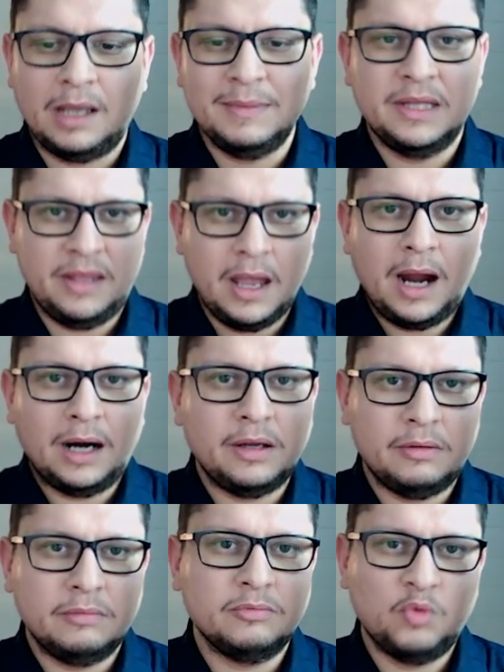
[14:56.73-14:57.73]
I mean, they
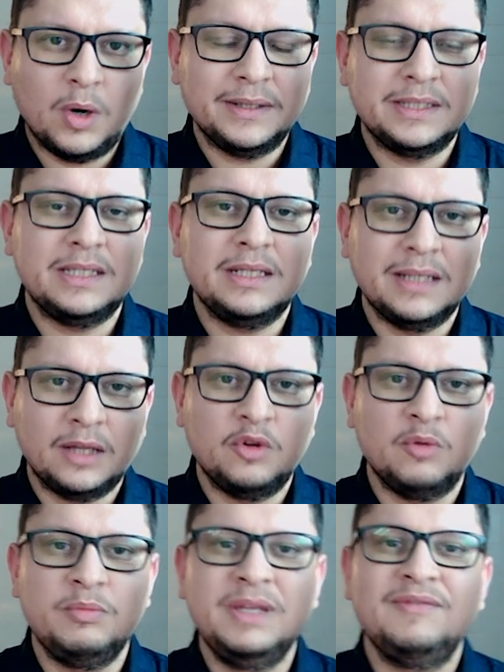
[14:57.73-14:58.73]
are guaranteeing that
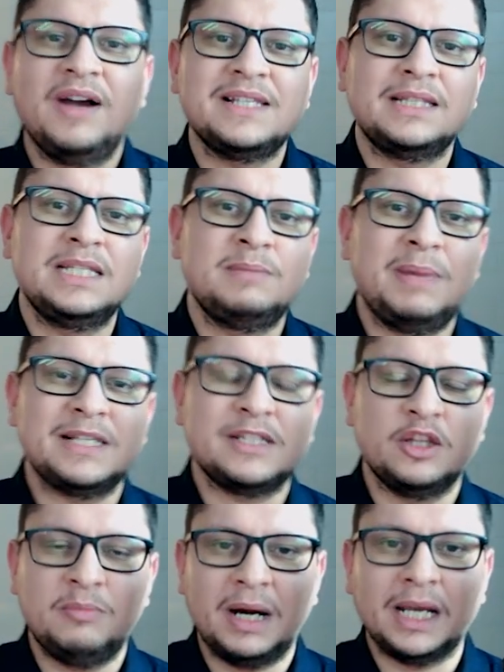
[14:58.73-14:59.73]
the device that is placed
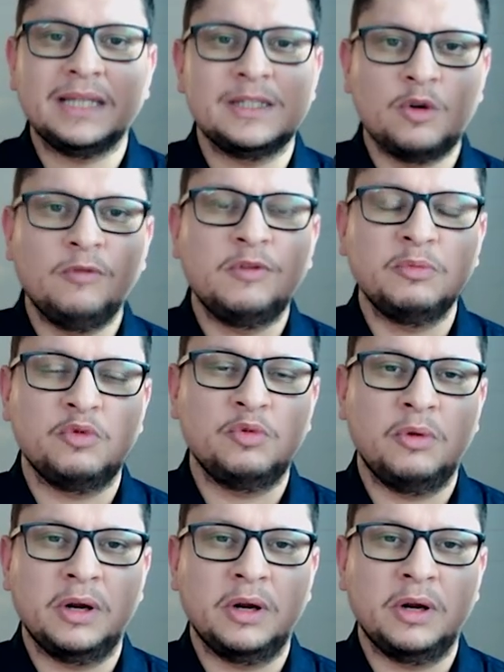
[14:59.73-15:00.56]
on the market is conform to the